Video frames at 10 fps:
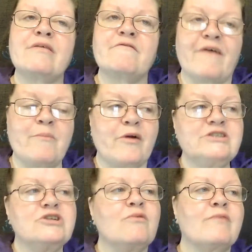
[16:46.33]

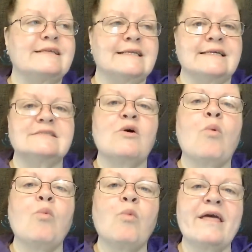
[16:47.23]
vibrational resonance
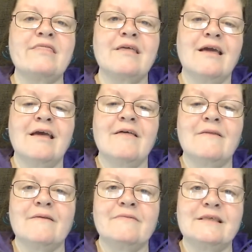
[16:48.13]
with
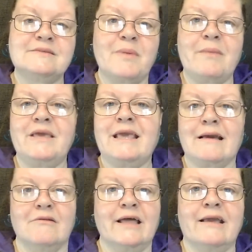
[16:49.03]
this baby
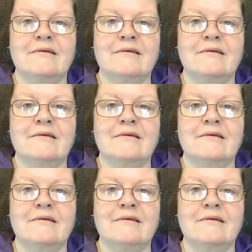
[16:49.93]
giggling.